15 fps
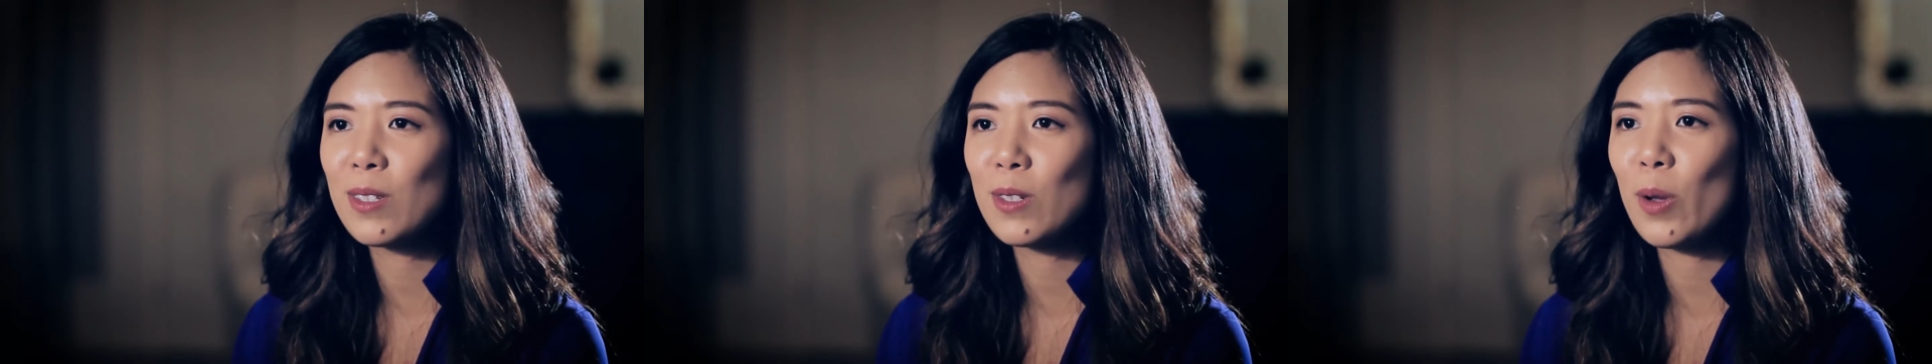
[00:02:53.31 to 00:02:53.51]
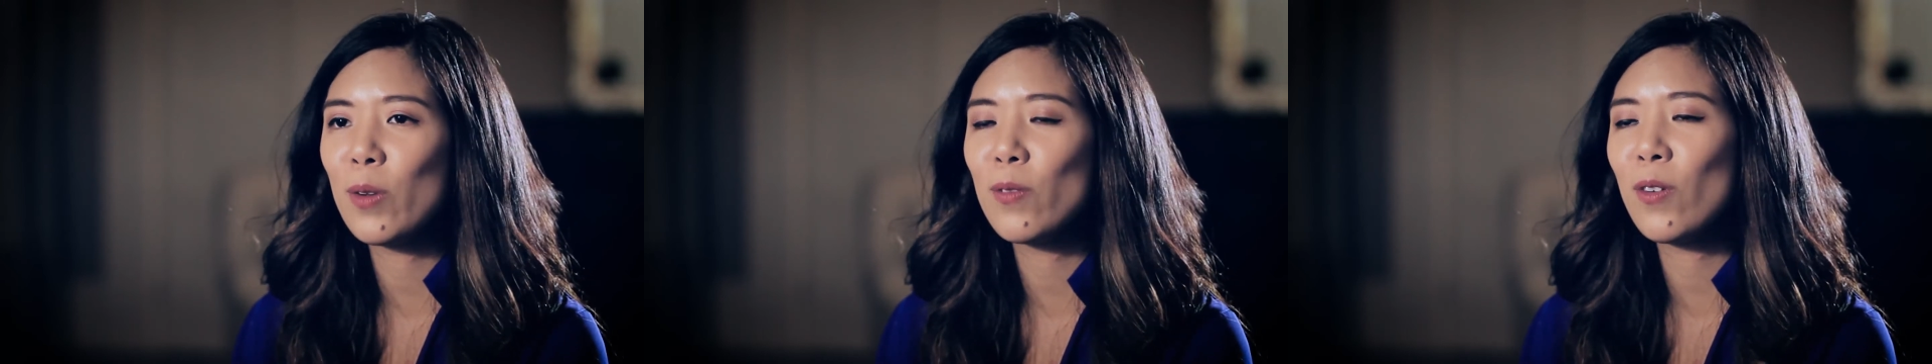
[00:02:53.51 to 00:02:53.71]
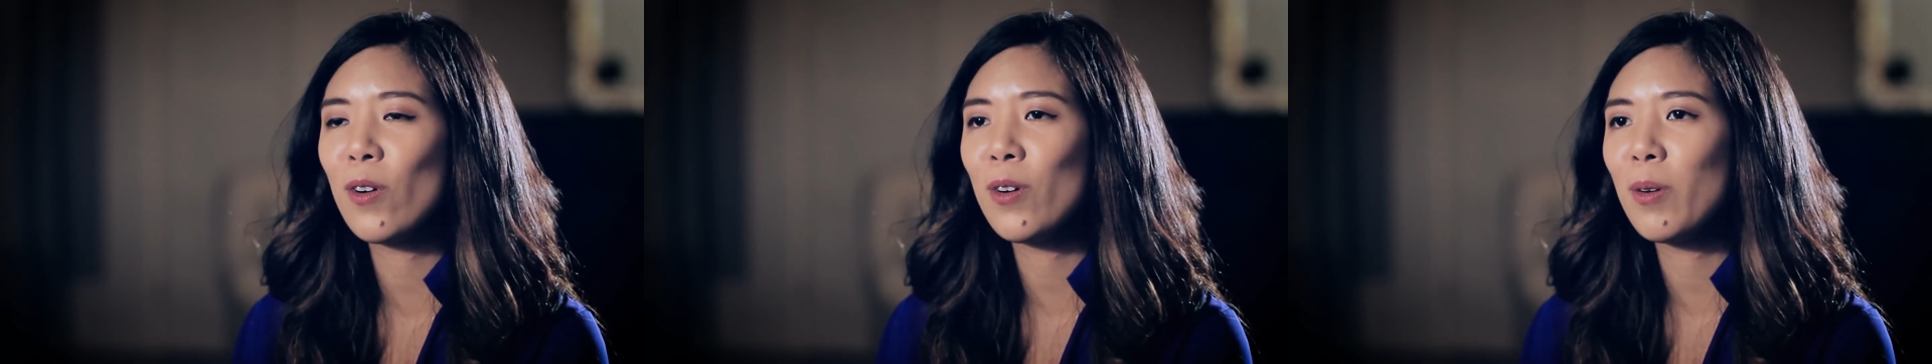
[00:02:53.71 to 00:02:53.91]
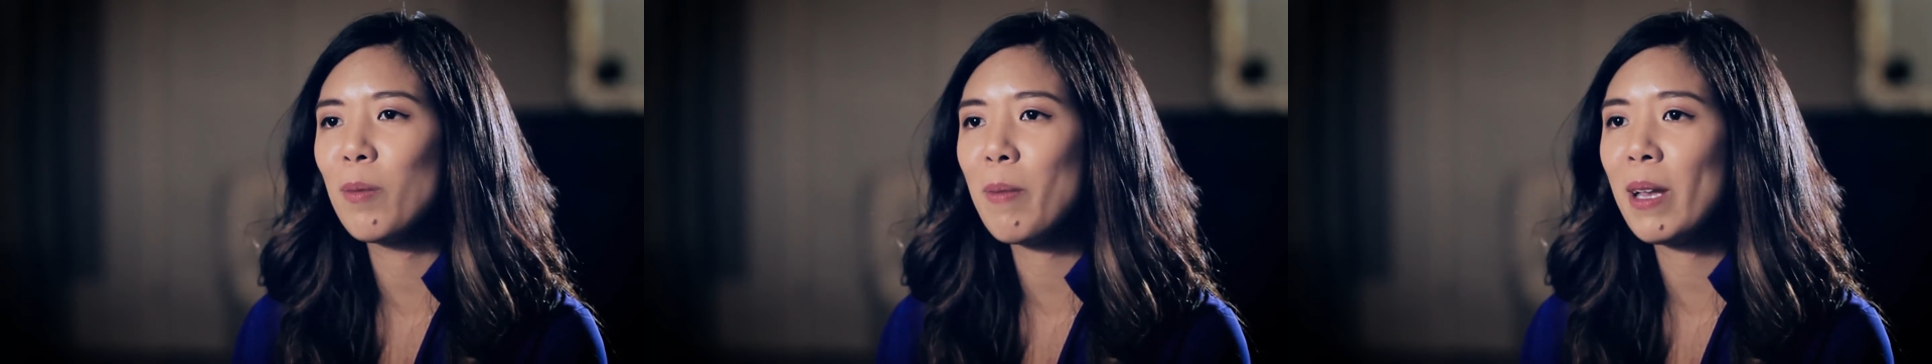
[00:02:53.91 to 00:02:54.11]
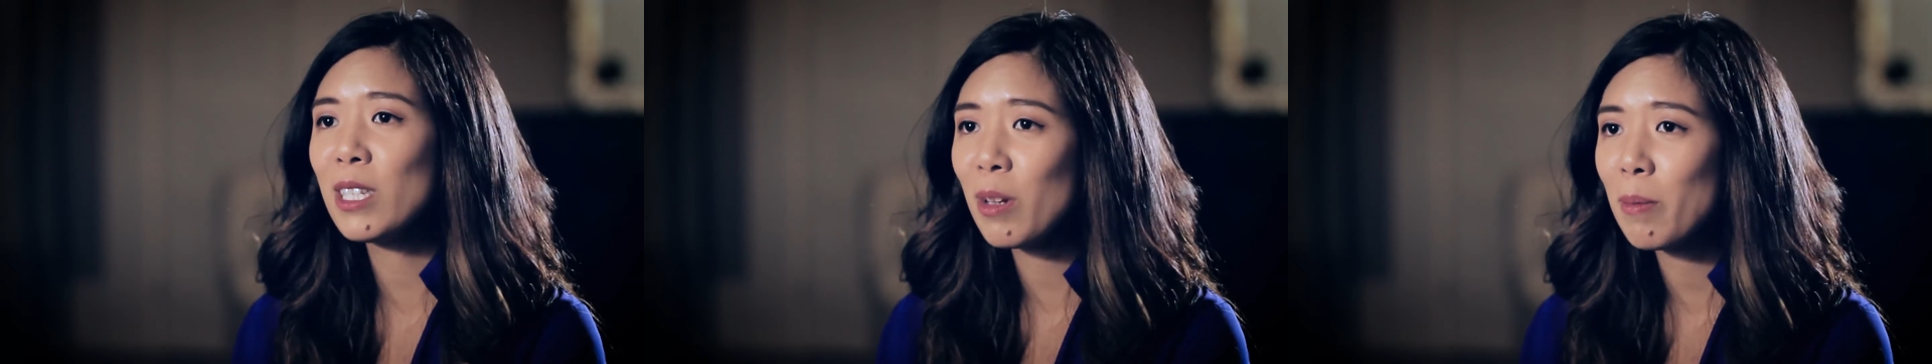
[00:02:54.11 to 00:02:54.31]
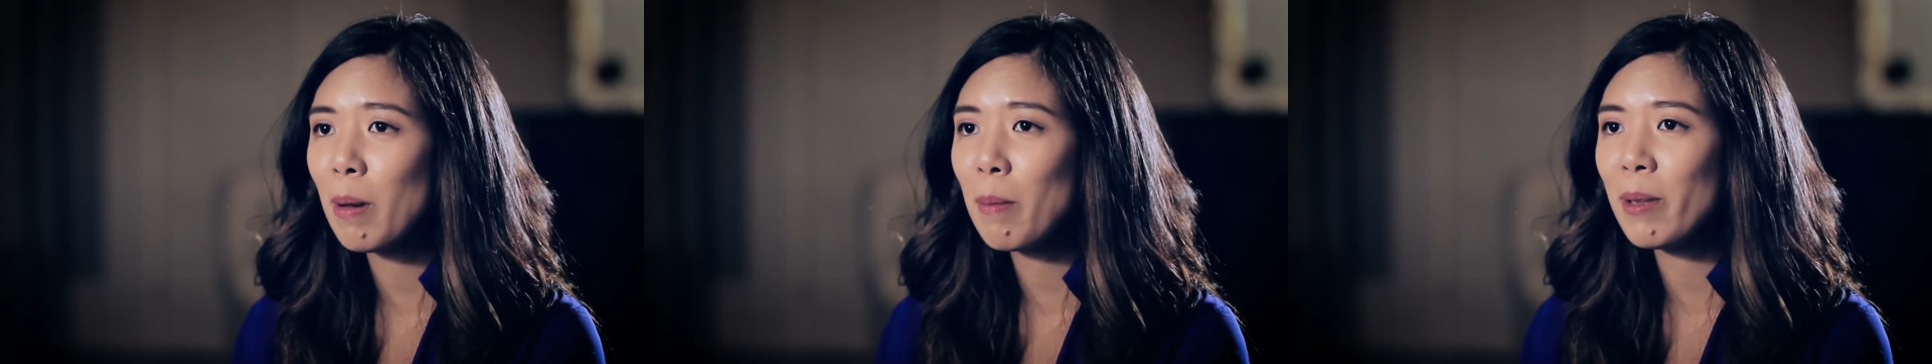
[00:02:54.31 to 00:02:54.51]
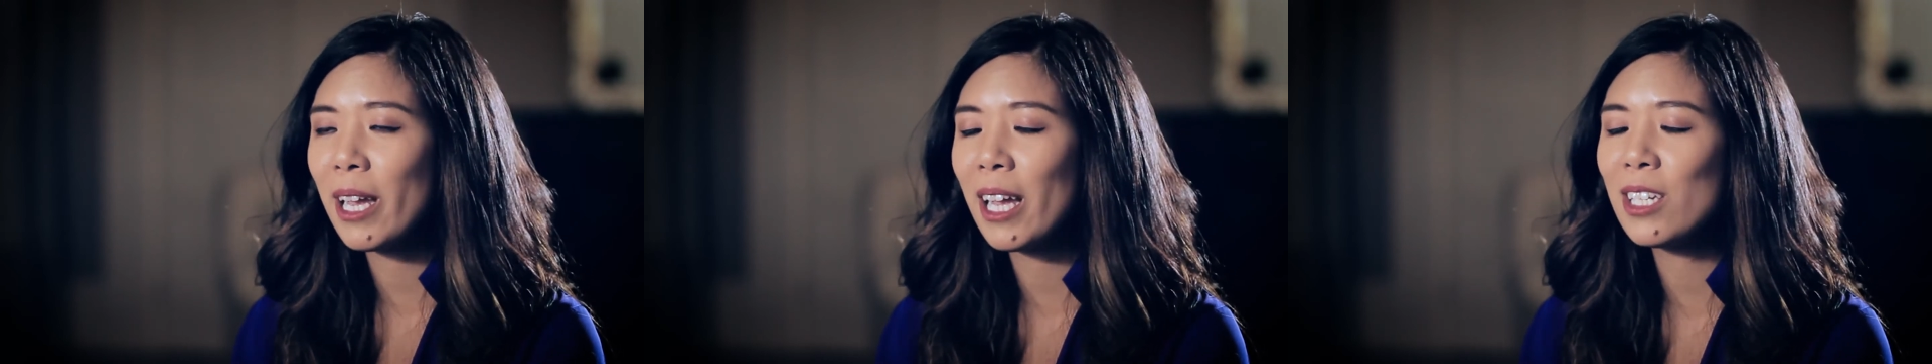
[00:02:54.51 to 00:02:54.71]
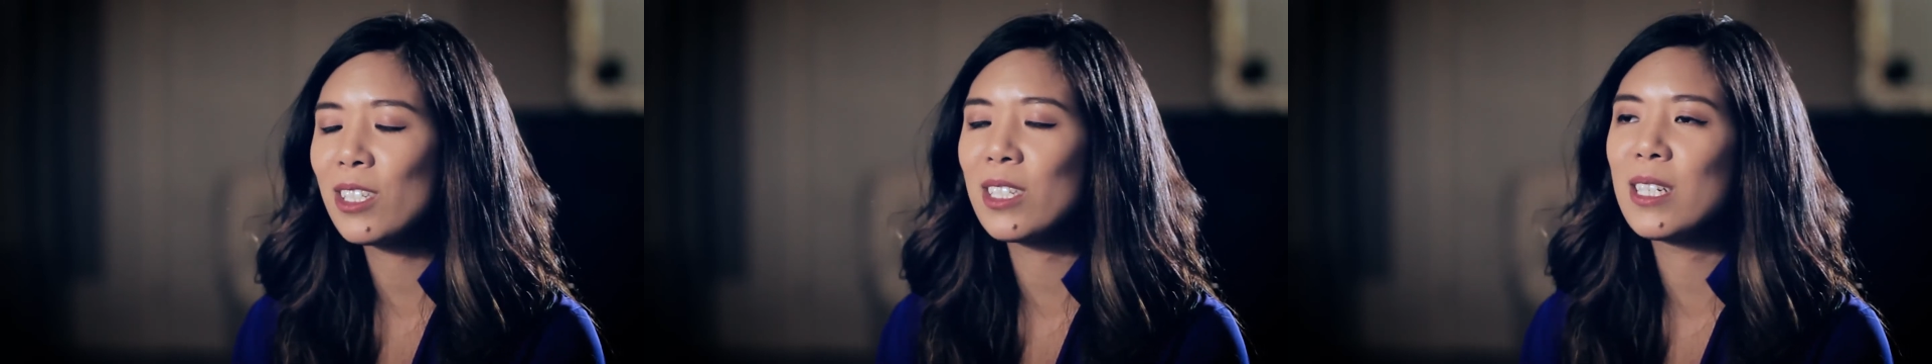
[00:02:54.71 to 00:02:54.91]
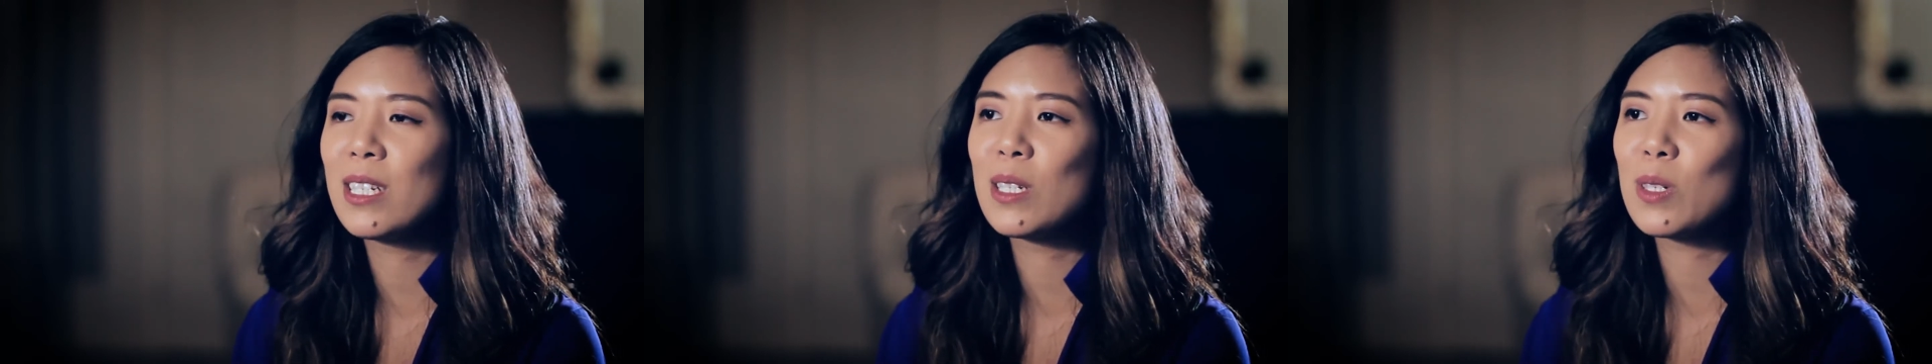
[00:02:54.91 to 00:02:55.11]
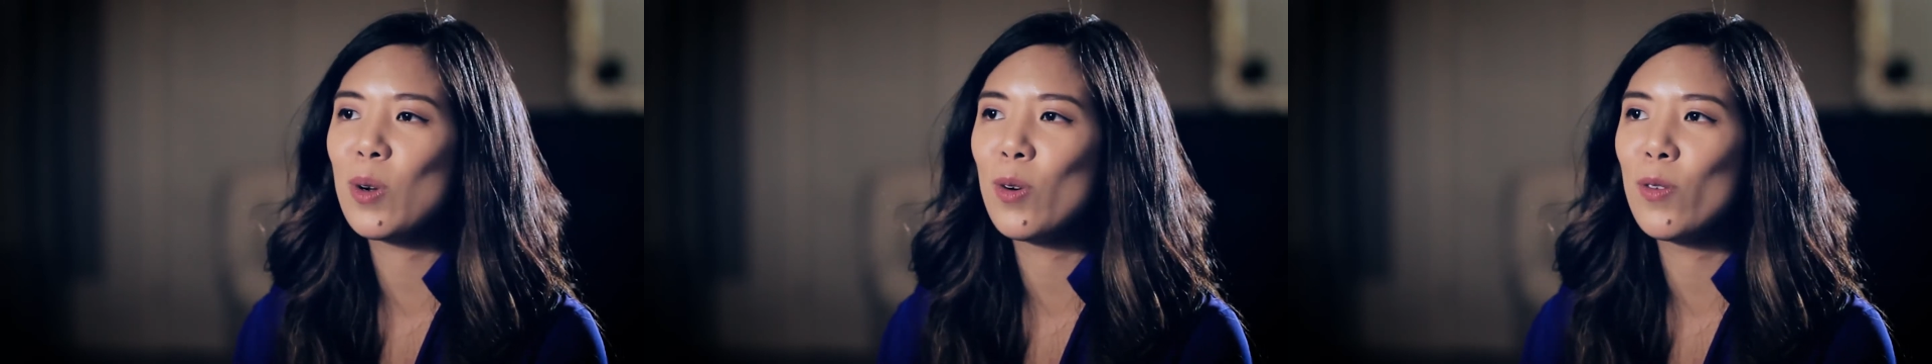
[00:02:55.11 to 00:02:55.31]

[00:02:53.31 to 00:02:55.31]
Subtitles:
so for mainstream publications